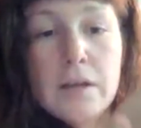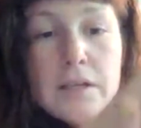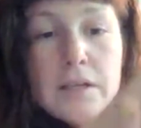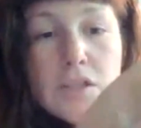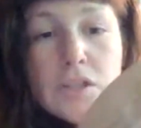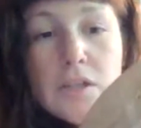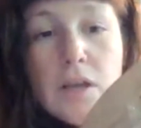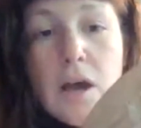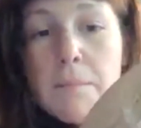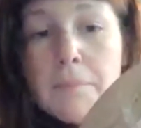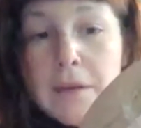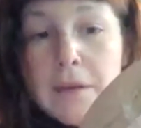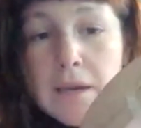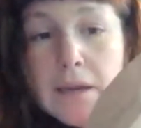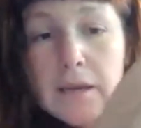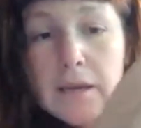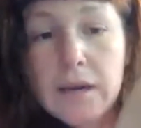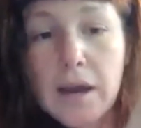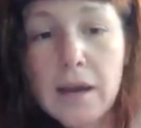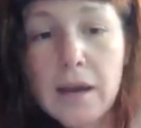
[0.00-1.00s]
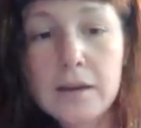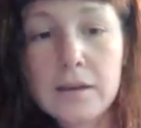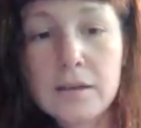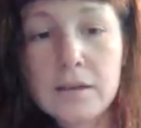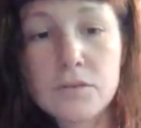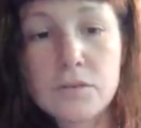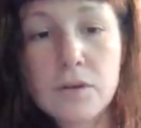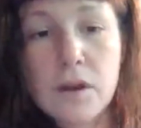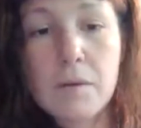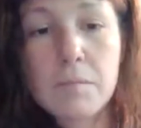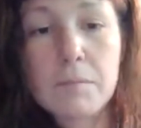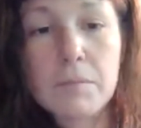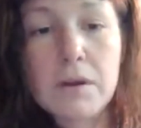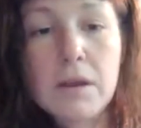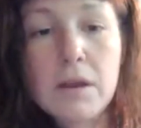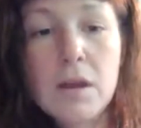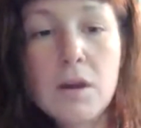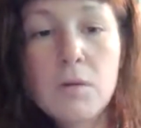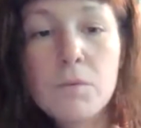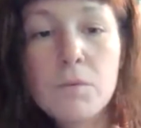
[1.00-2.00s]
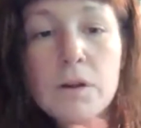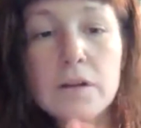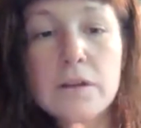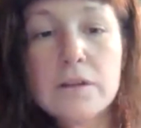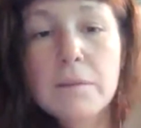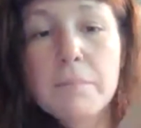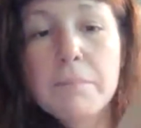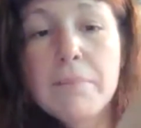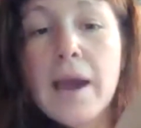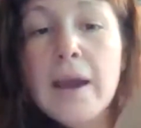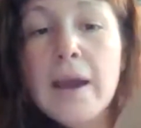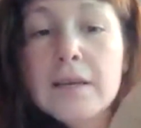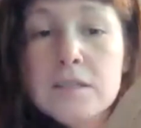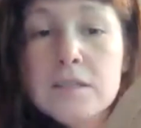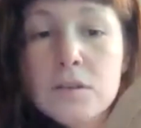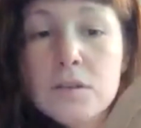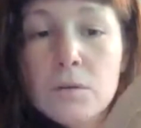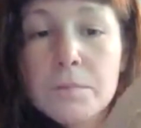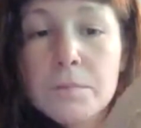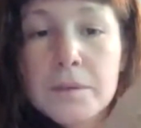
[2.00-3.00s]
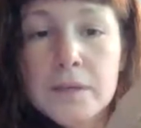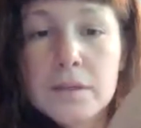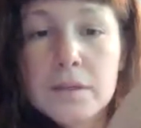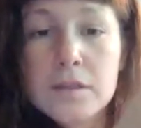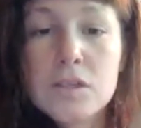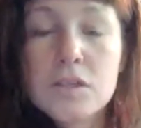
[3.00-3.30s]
Anishinaabe kind of drum where the back is open.